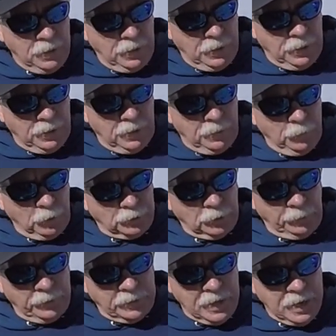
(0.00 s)
was the
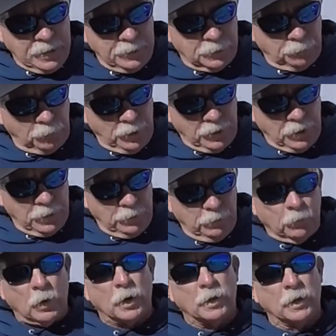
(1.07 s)
retaining spring under
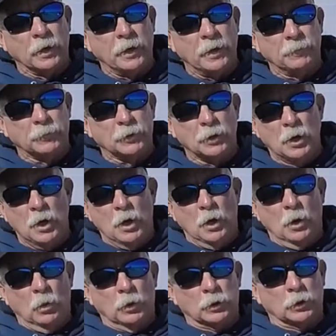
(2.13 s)
one of the limbs
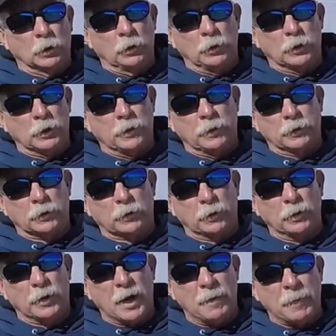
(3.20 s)
was loose, and the screw
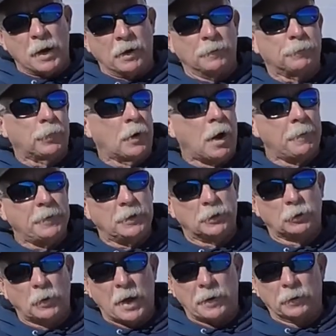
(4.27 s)
came out, probably just
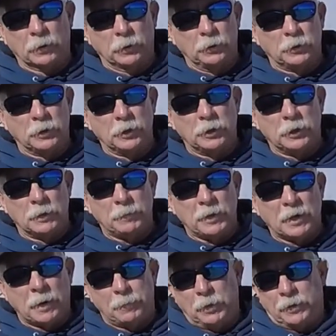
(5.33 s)
rattled loose in
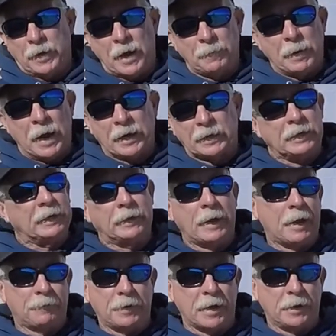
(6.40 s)
shipping. I put that back in and
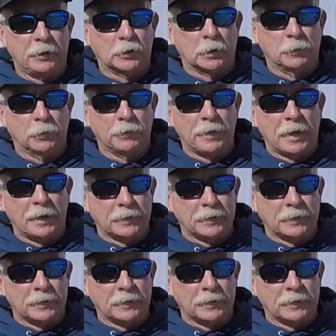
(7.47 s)
haven't had any trouble with that